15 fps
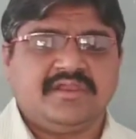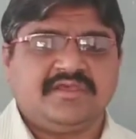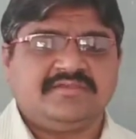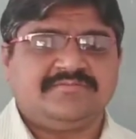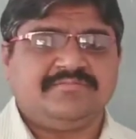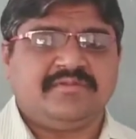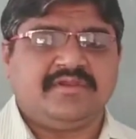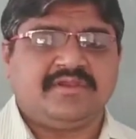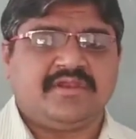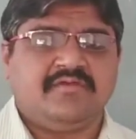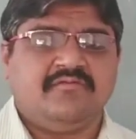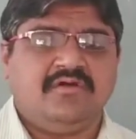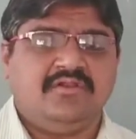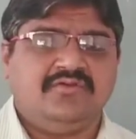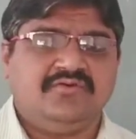
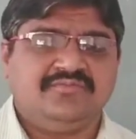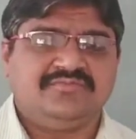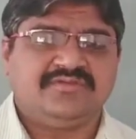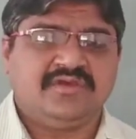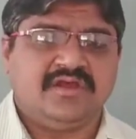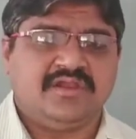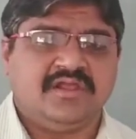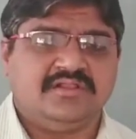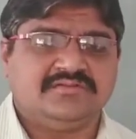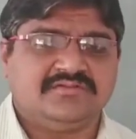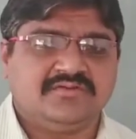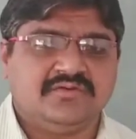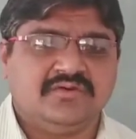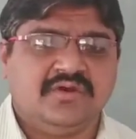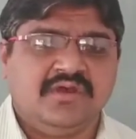respiratory volumes and
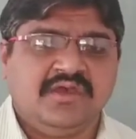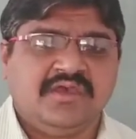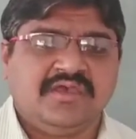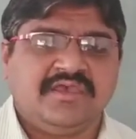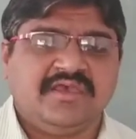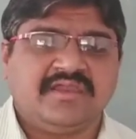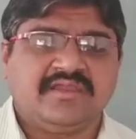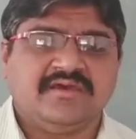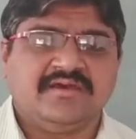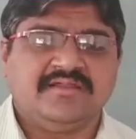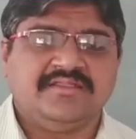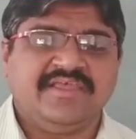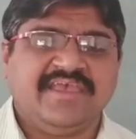also here